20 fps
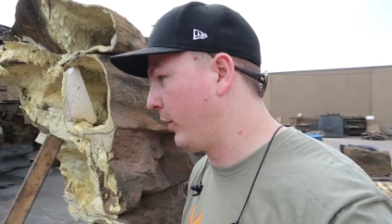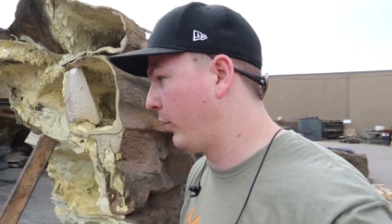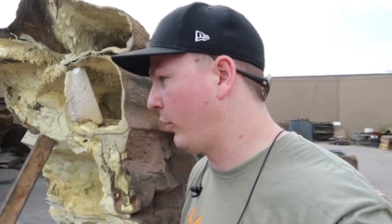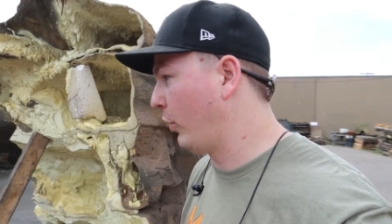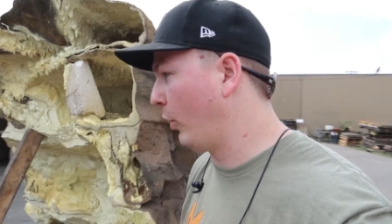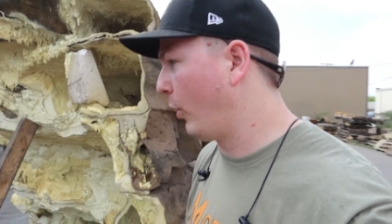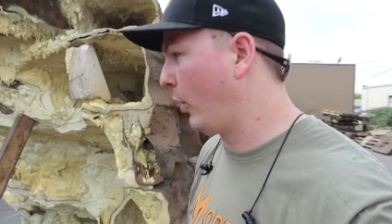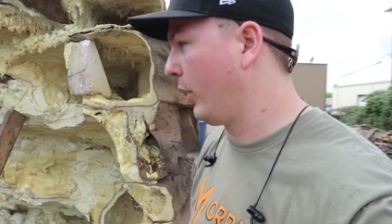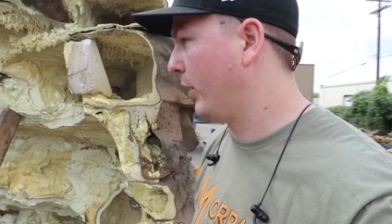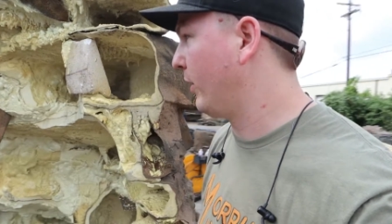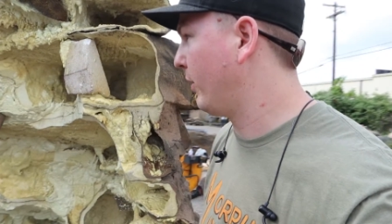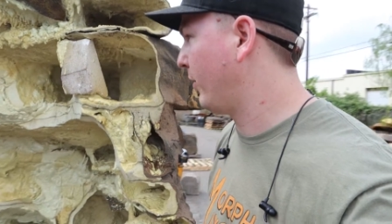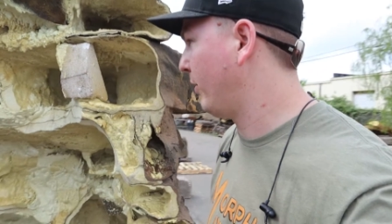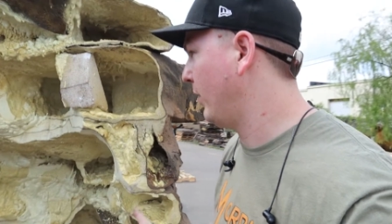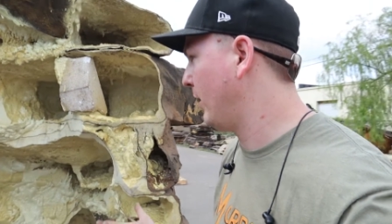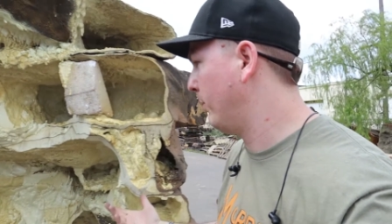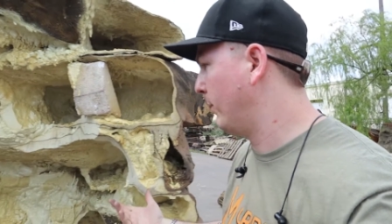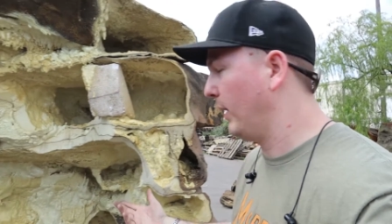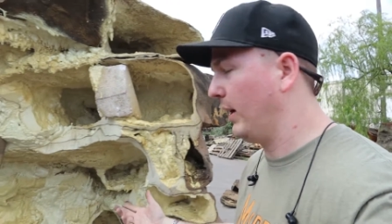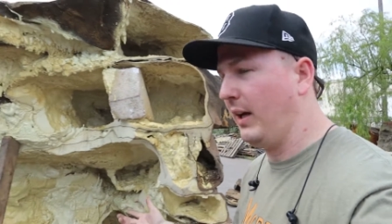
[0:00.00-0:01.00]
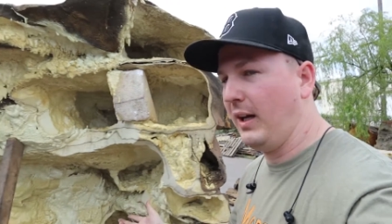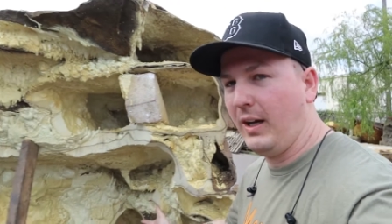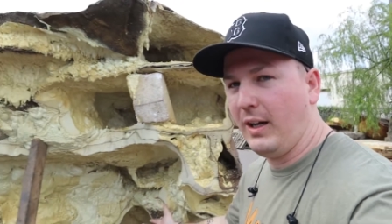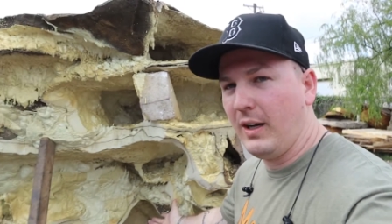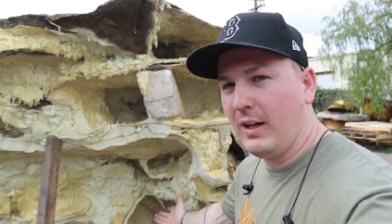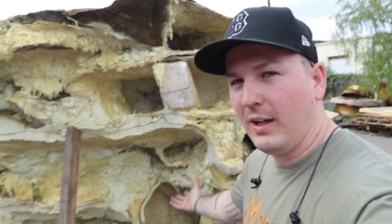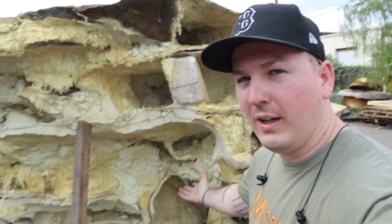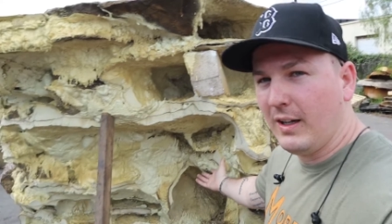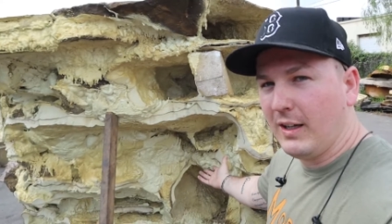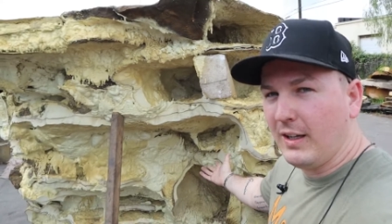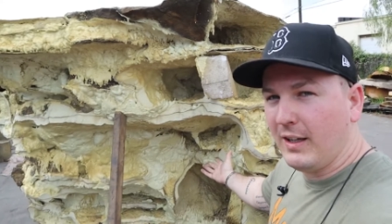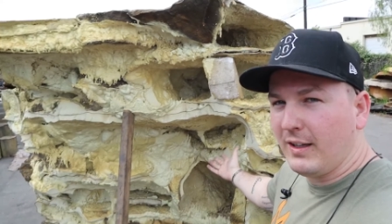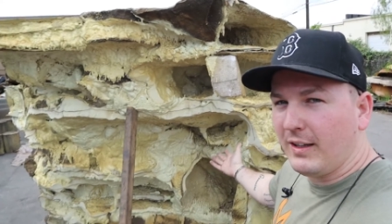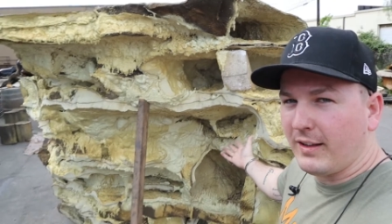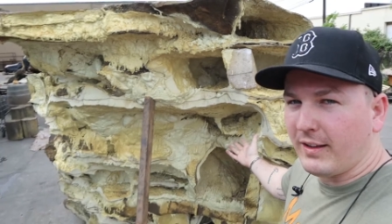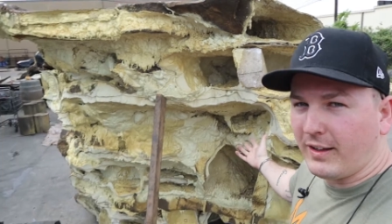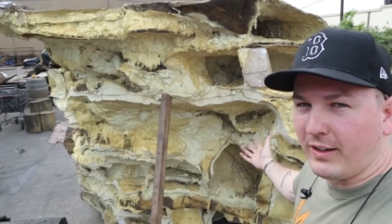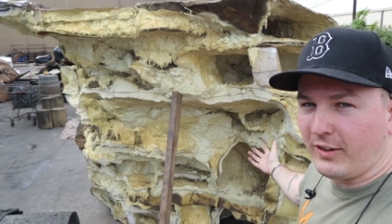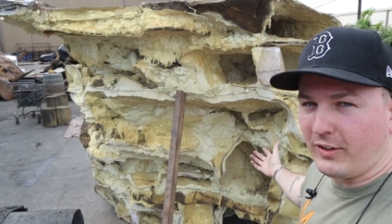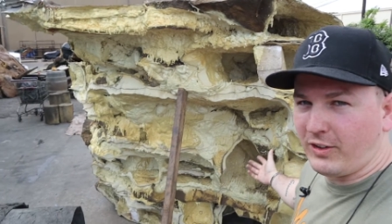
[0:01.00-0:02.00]
It's so hard to see, but
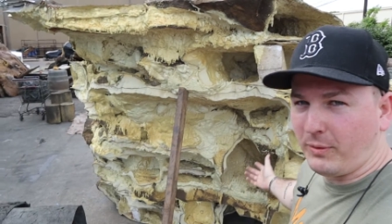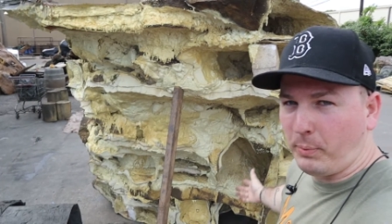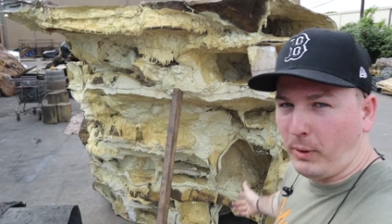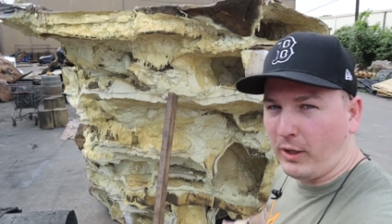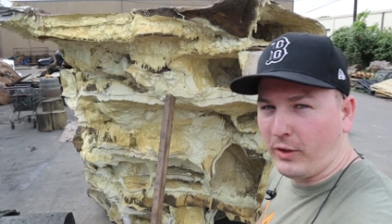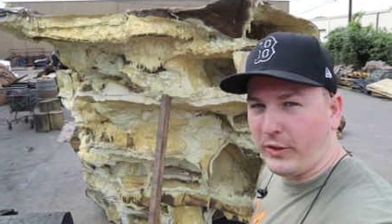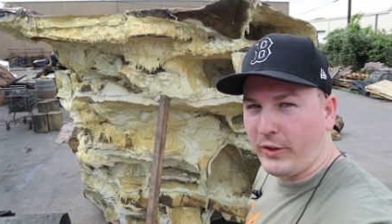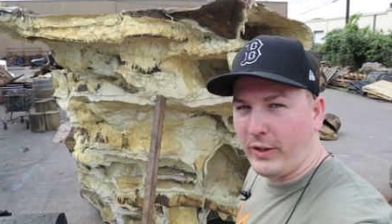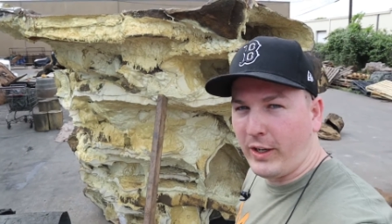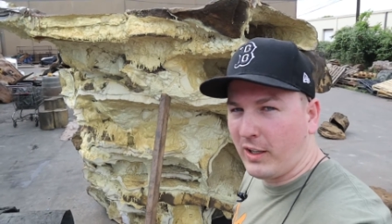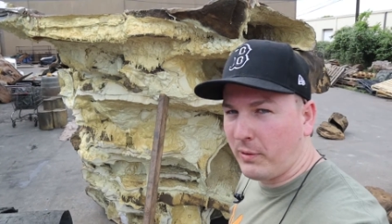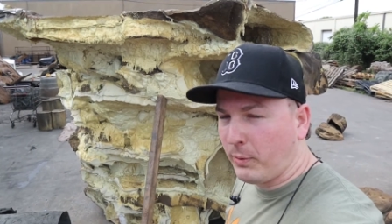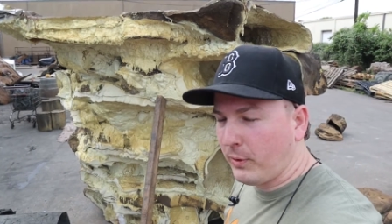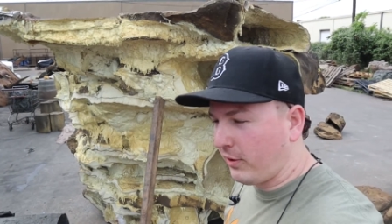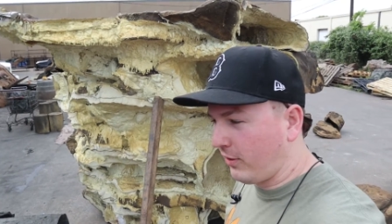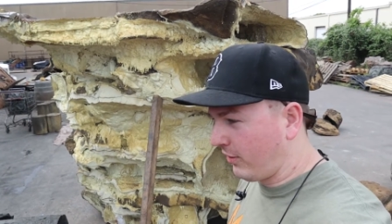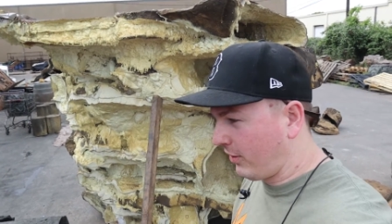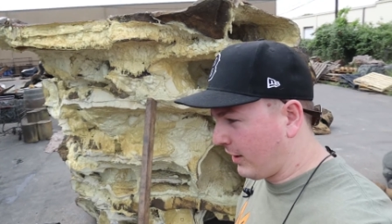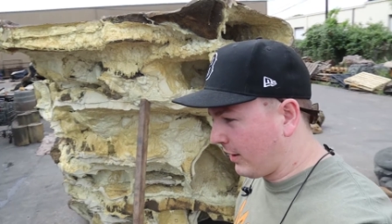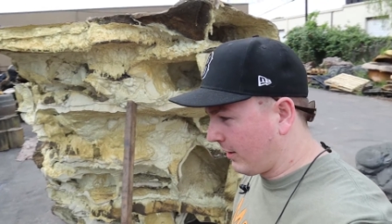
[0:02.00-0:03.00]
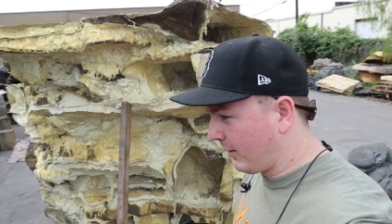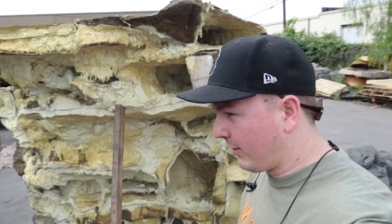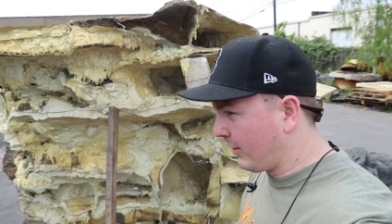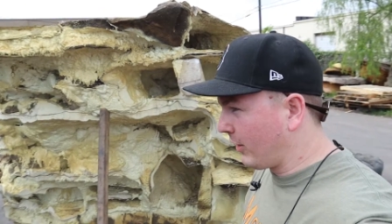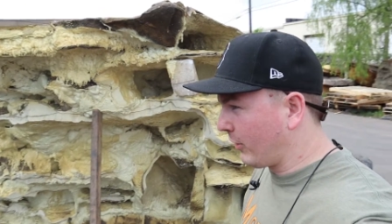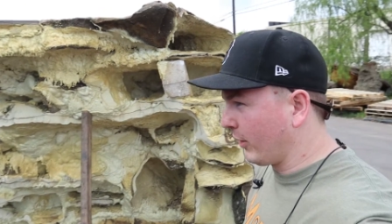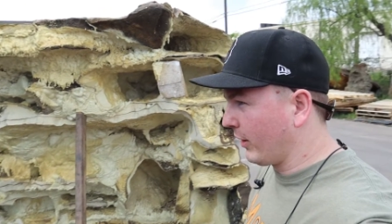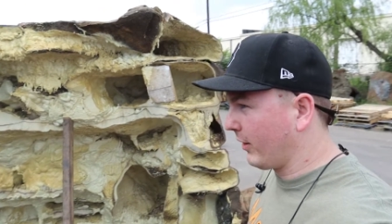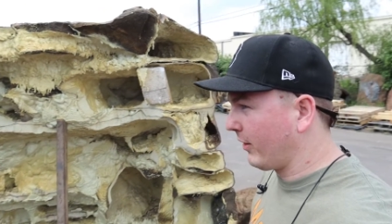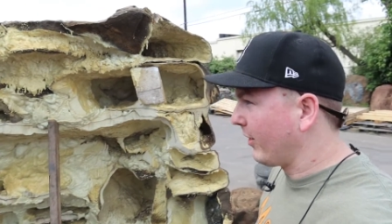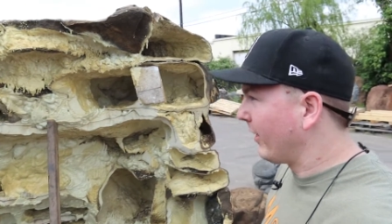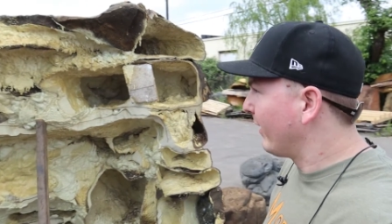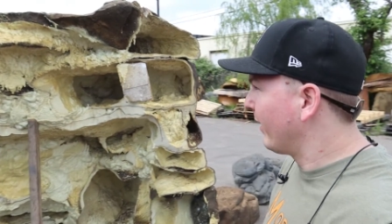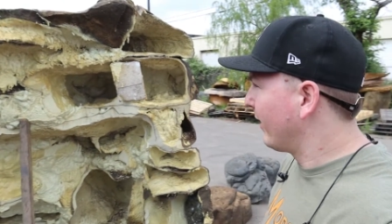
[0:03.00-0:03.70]
Here's the part that you're not supposed to see, the secrets,